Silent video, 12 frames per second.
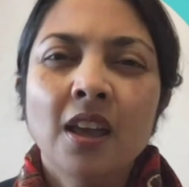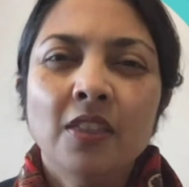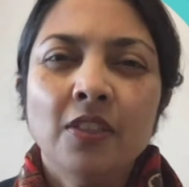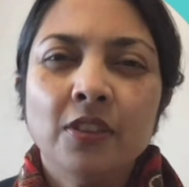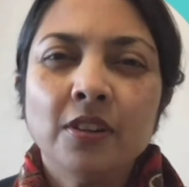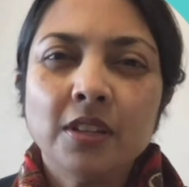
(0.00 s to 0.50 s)

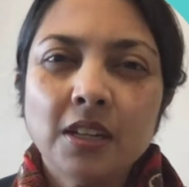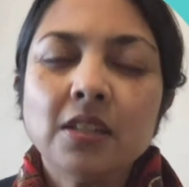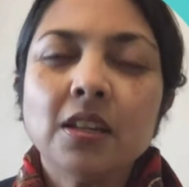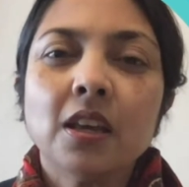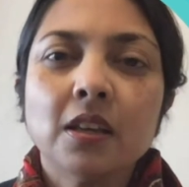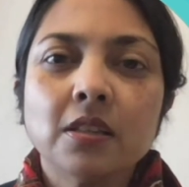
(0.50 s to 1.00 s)
the
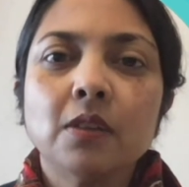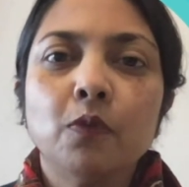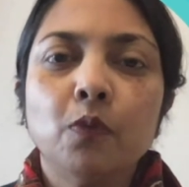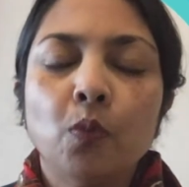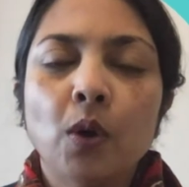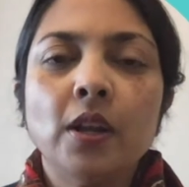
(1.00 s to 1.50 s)
details of
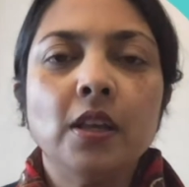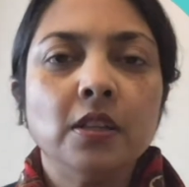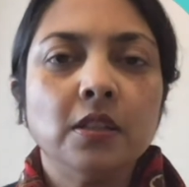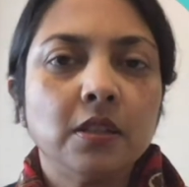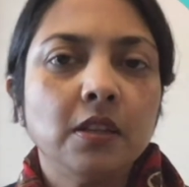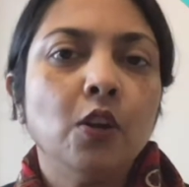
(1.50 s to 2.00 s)
what
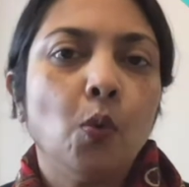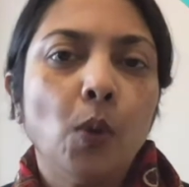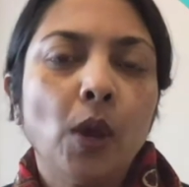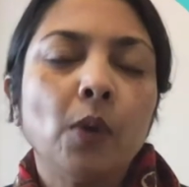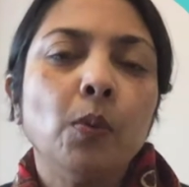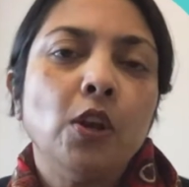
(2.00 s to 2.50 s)
is,
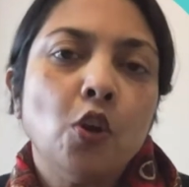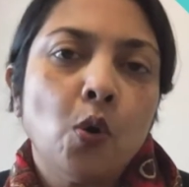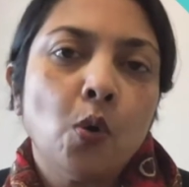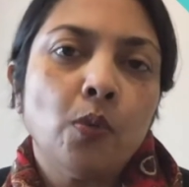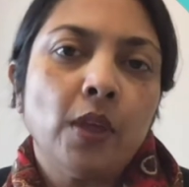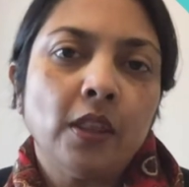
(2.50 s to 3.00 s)
where we
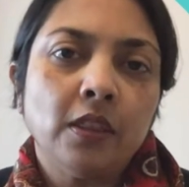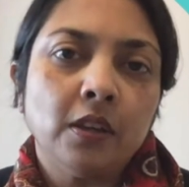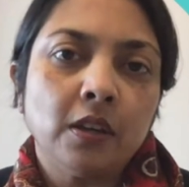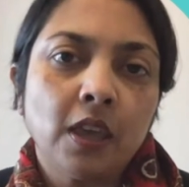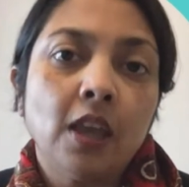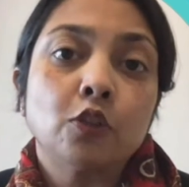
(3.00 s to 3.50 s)
know that
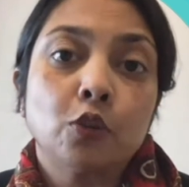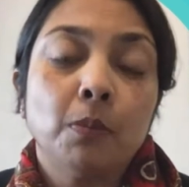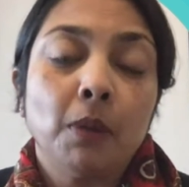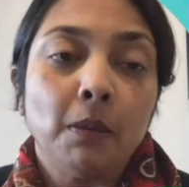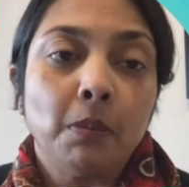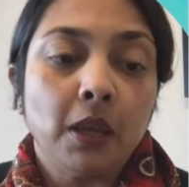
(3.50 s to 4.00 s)
the cancer
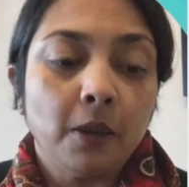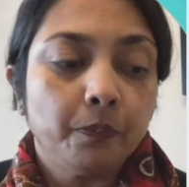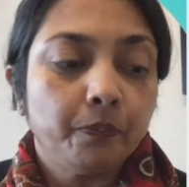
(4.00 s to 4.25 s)
may be.